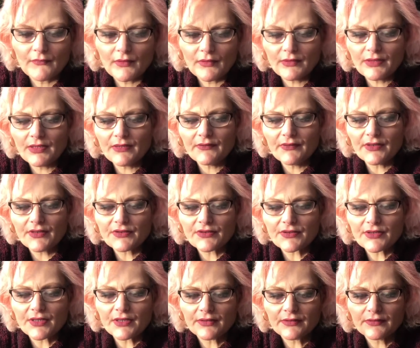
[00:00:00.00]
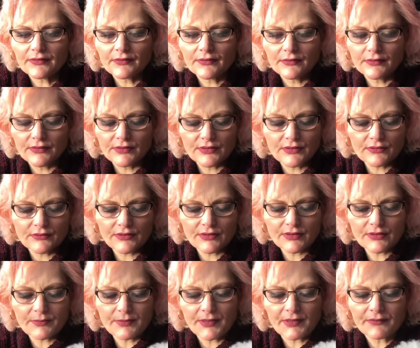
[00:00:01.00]
I need to finish now. Dora,
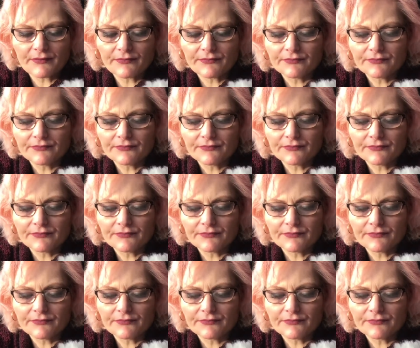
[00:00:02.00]
stop it.